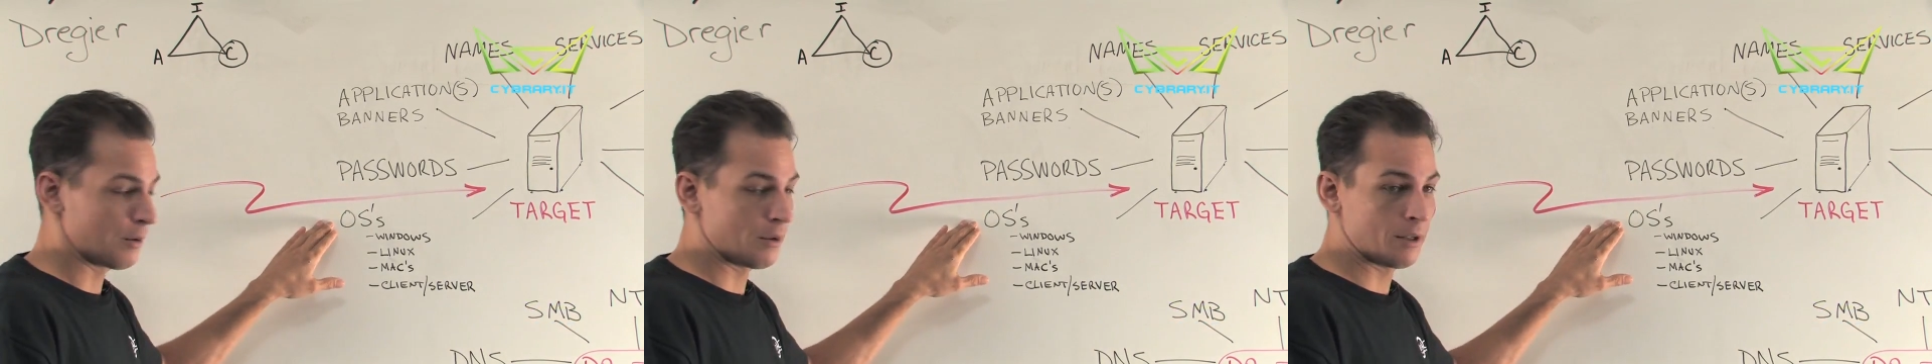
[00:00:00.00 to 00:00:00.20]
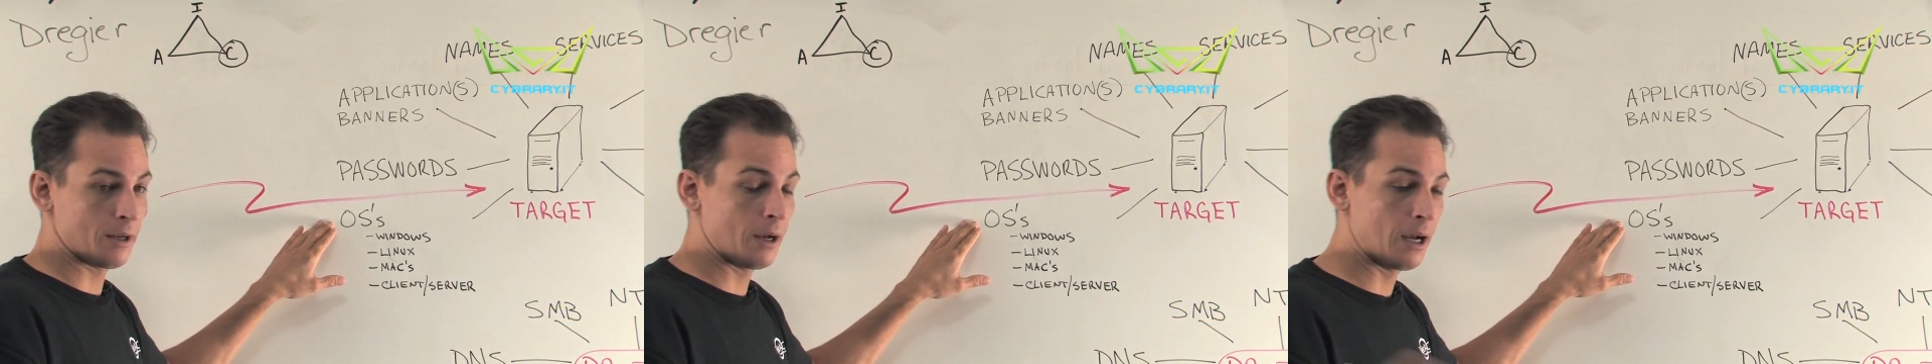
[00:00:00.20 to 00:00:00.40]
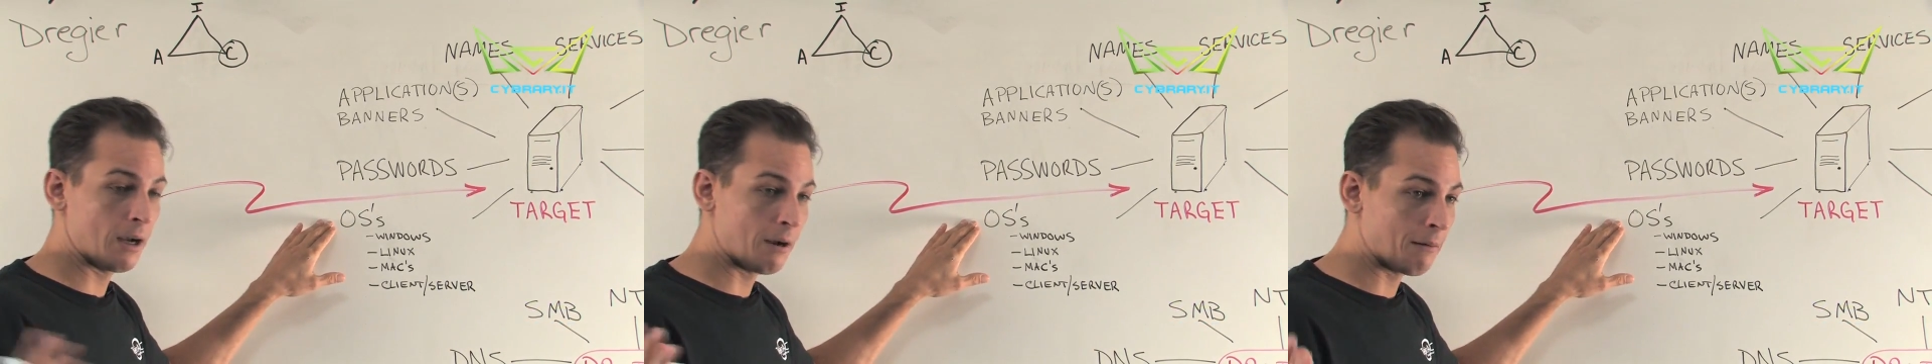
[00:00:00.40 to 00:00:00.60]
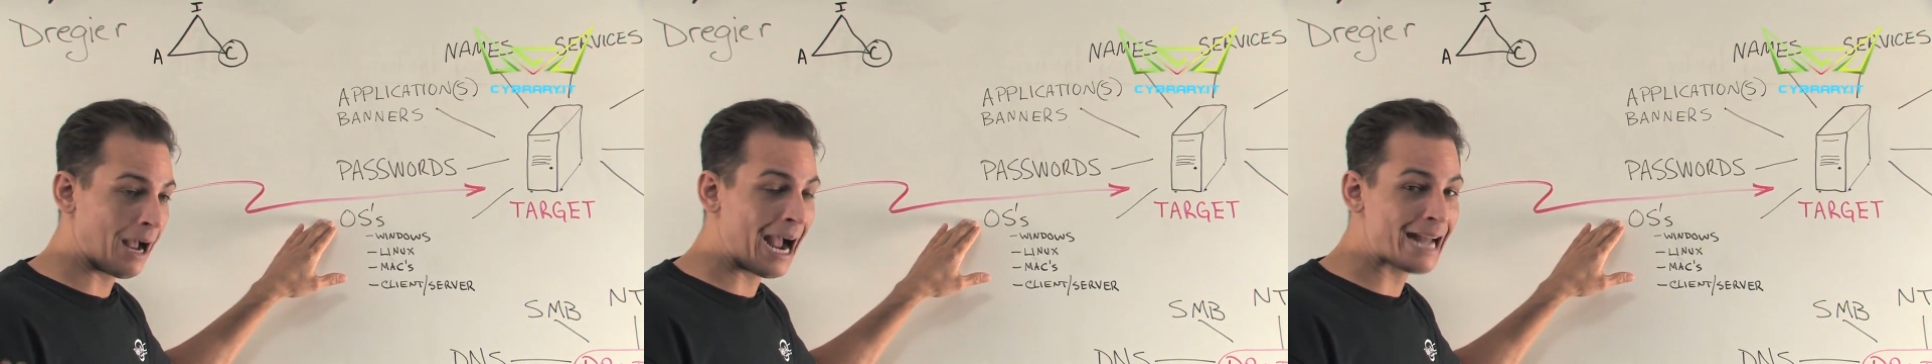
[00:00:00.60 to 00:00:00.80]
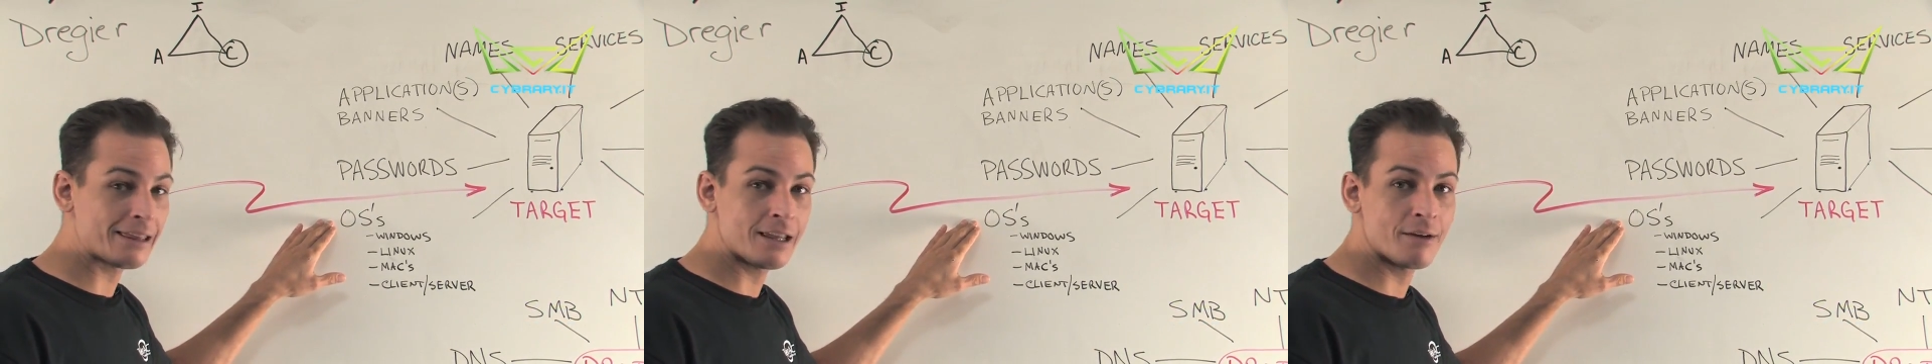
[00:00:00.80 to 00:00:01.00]

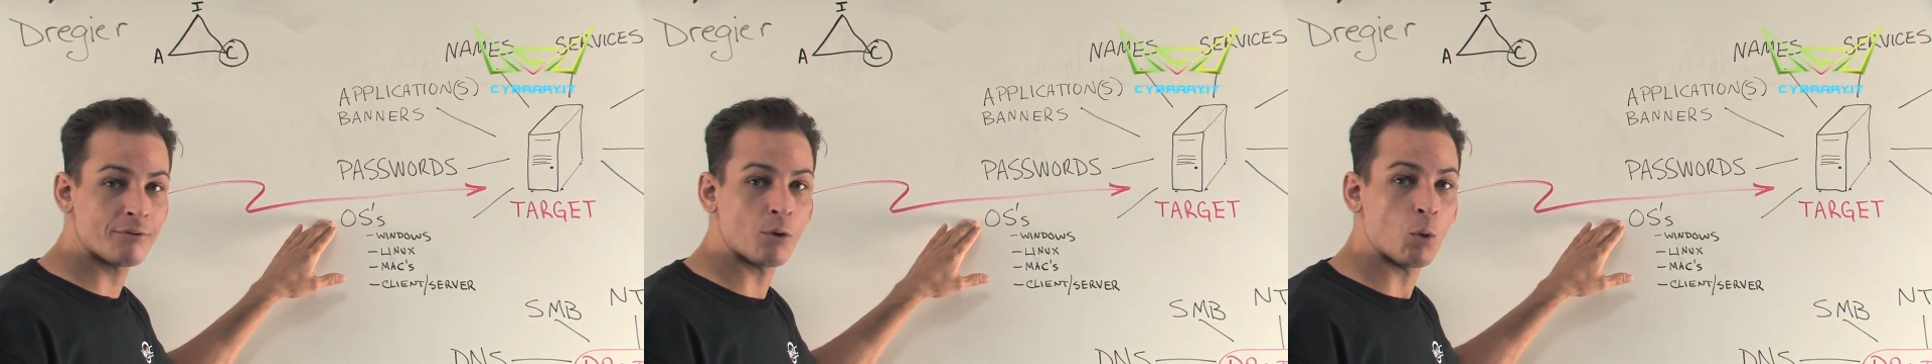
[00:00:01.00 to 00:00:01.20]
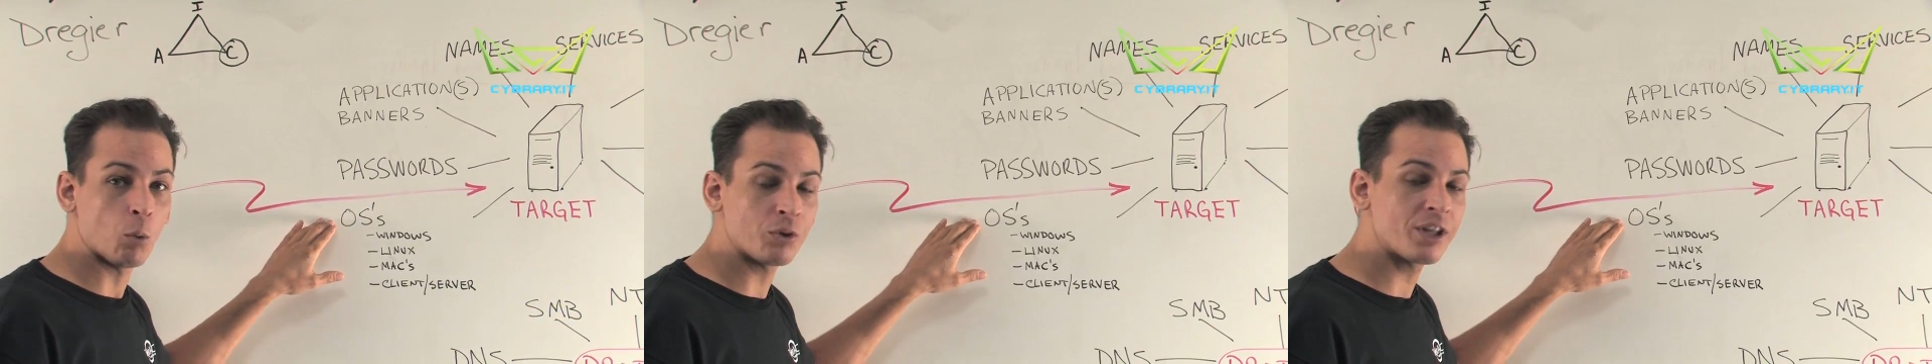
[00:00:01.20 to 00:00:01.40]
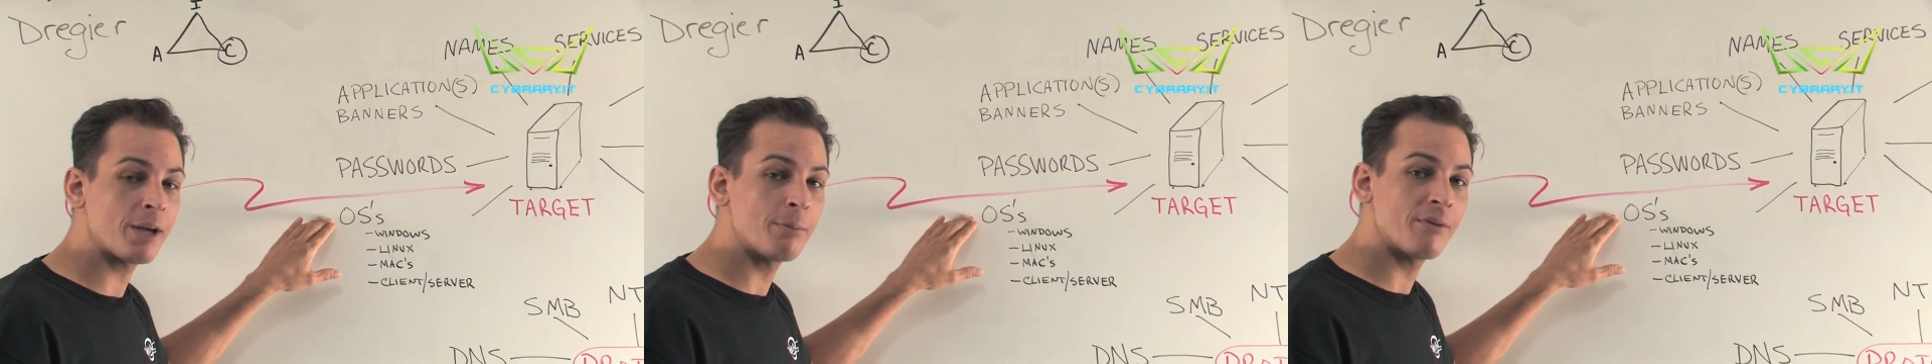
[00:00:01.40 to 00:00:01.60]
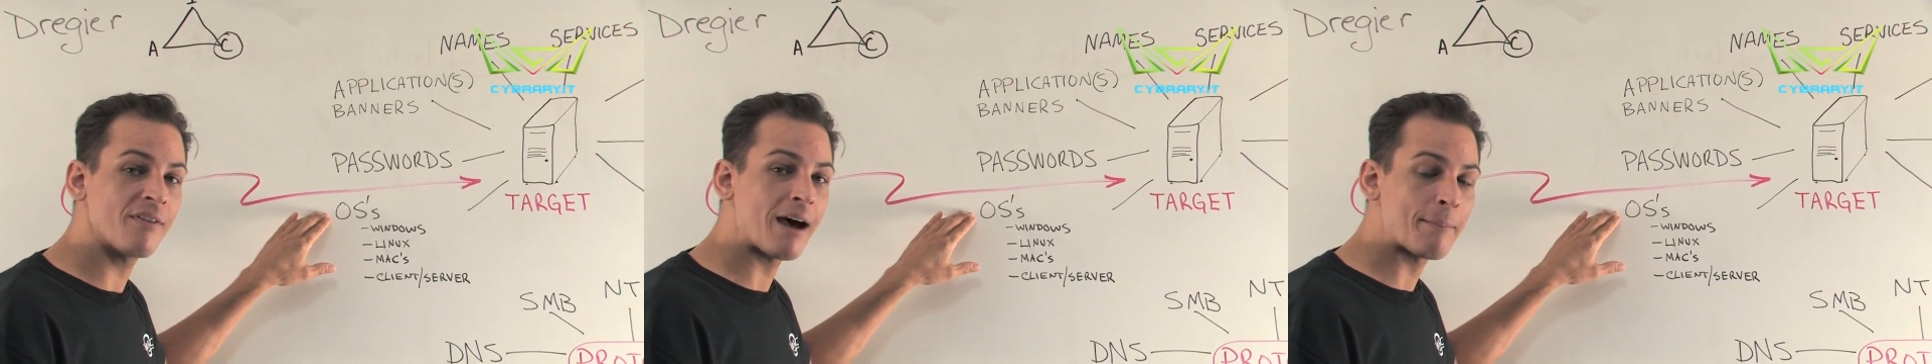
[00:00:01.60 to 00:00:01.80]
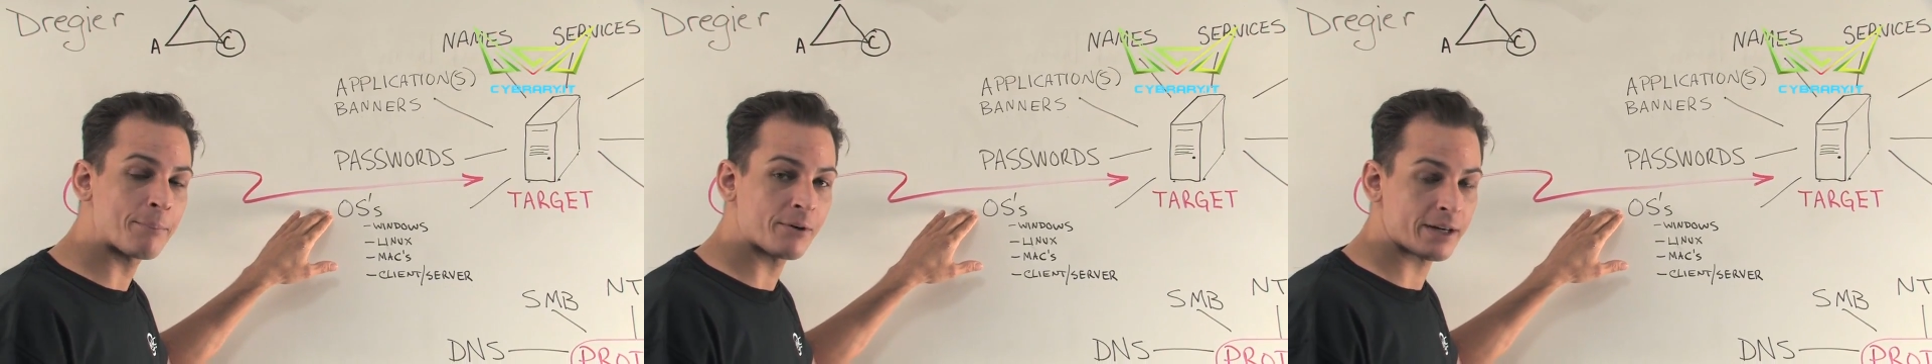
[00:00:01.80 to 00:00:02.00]
high level, what type of
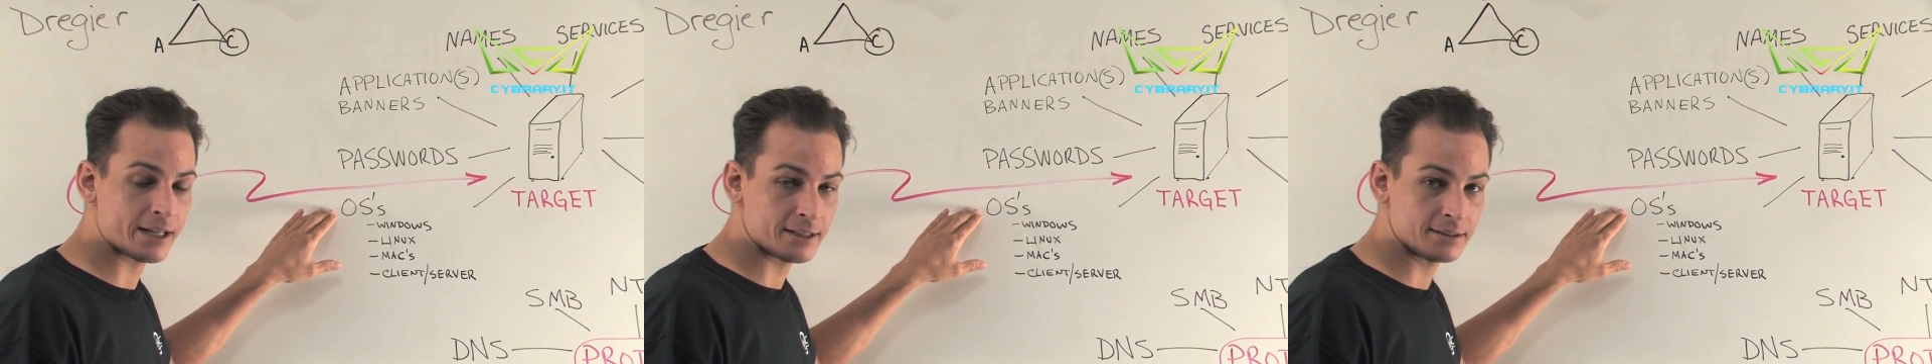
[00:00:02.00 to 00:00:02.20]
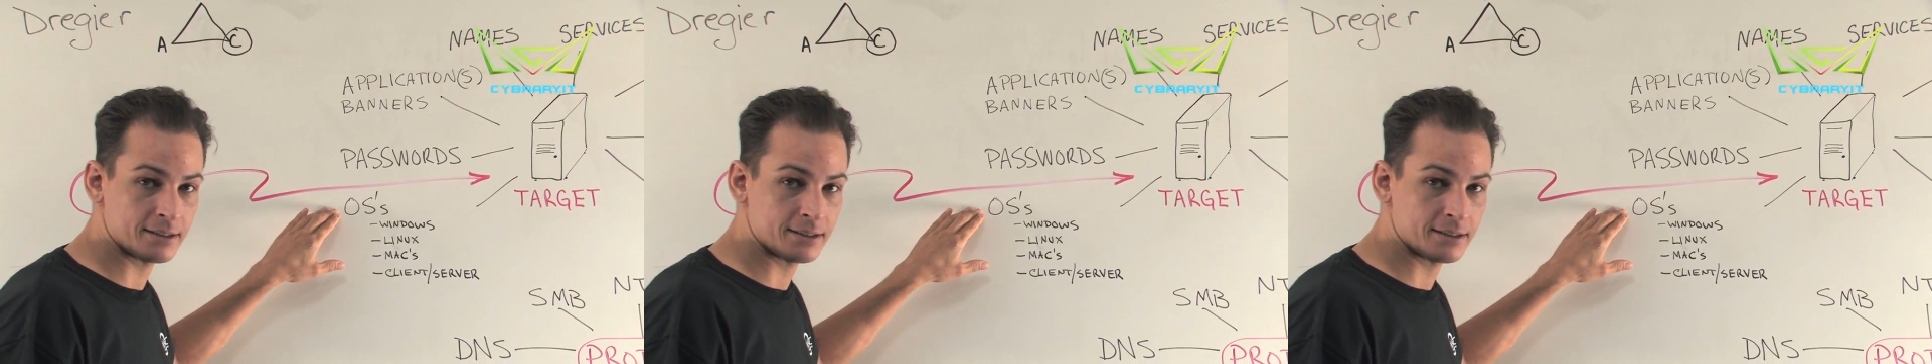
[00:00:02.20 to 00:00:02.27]
operating